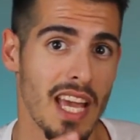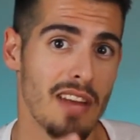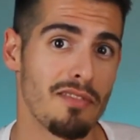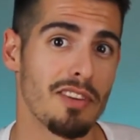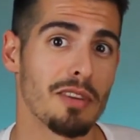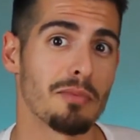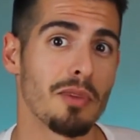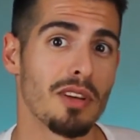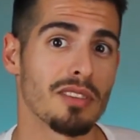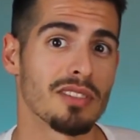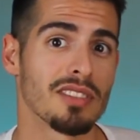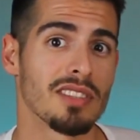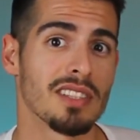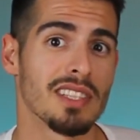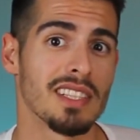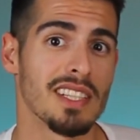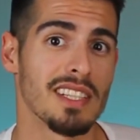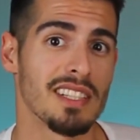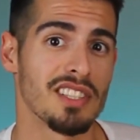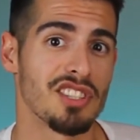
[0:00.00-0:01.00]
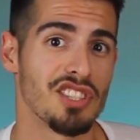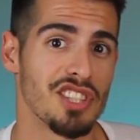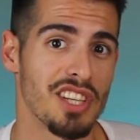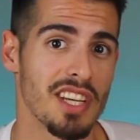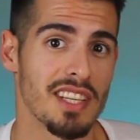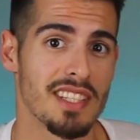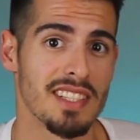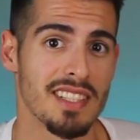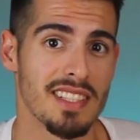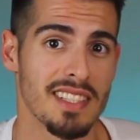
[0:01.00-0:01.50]
Every month, these
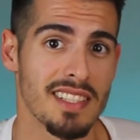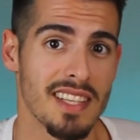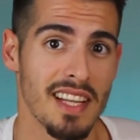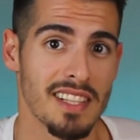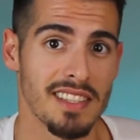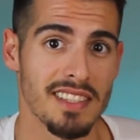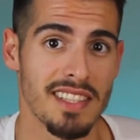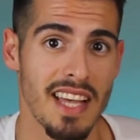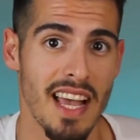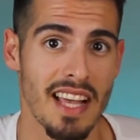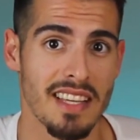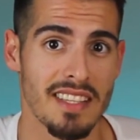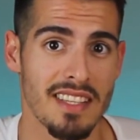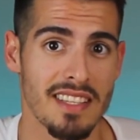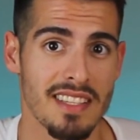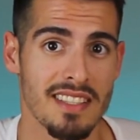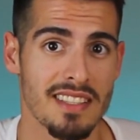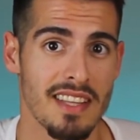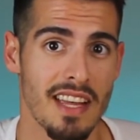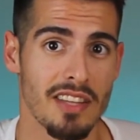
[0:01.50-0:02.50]
GST sales taxes